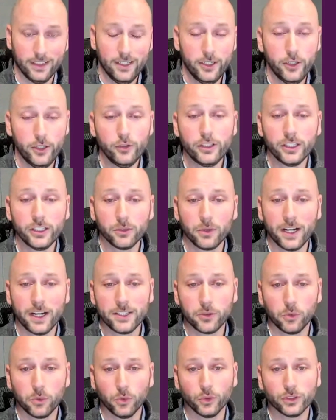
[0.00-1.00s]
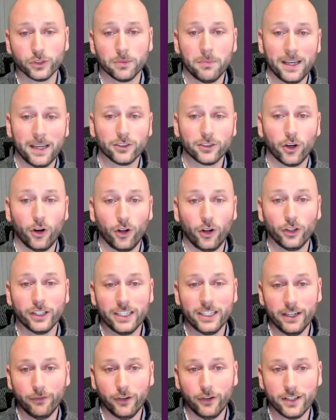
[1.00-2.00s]
Using the right tools makes all
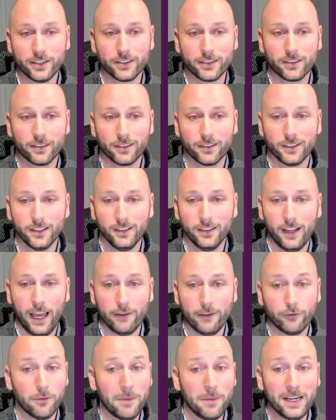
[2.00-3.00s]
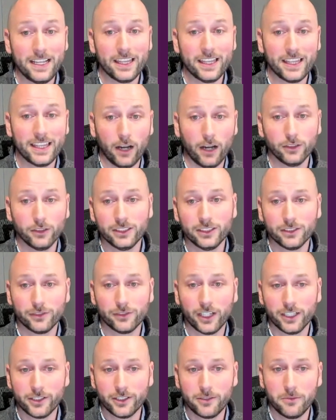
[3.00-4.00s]
the difference. And for many thousands
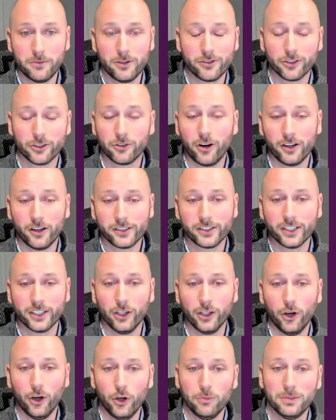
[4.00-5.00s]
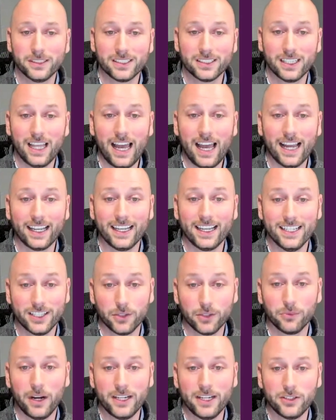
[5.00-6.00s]
of customers across the globe, Slack
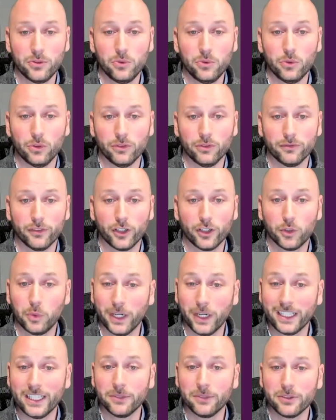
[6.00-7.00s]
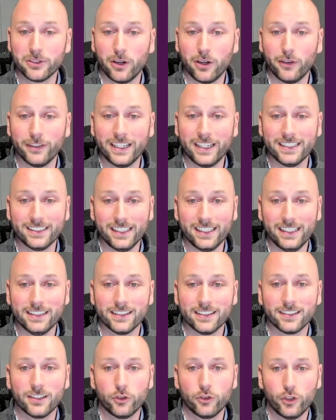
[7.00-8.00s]
is the right tool for quickly resolving
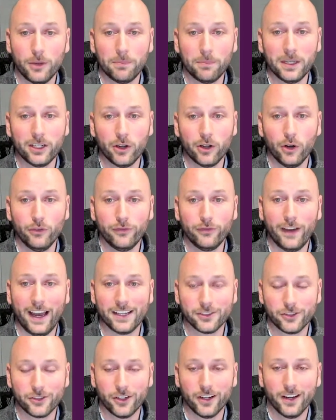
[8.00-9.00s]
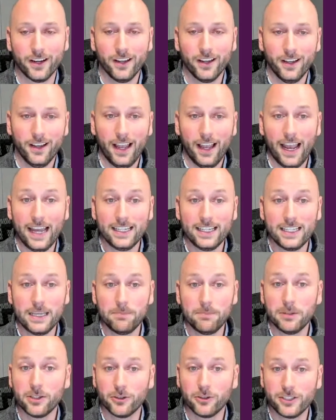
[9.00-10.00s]
incidents, shipping code faster, and
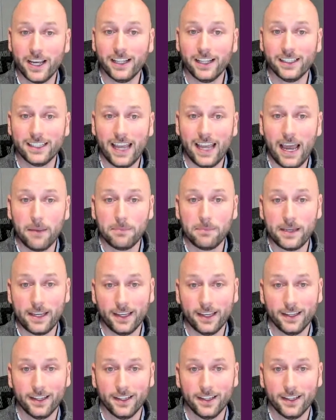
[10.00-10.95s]
keeping your talent happy.